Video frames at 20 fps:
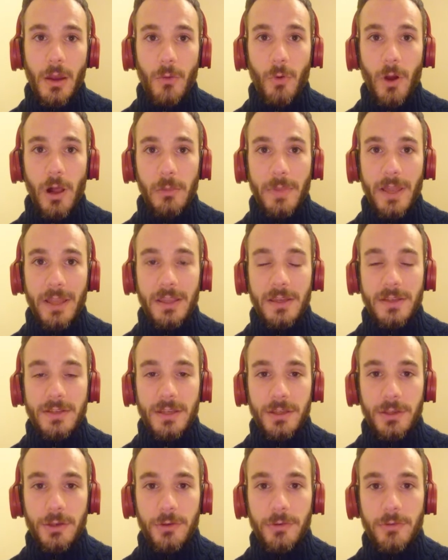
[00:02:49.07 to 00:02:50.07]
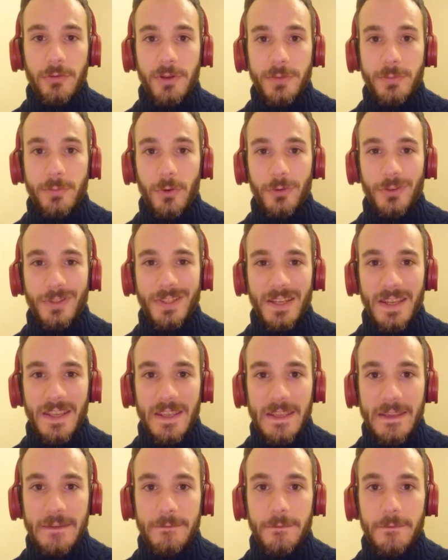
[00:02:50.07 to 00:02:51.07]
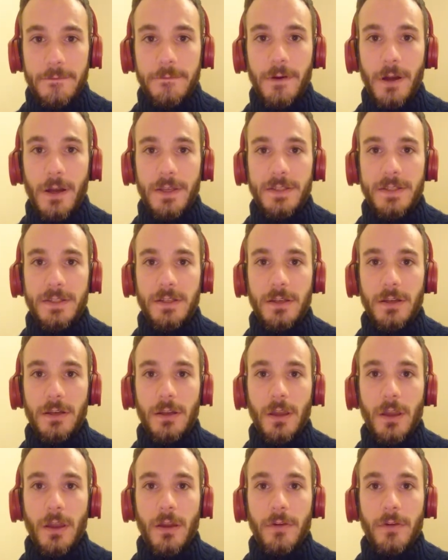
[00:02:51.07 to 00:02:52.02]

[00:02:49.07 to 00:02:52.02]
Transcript: while making security response even faster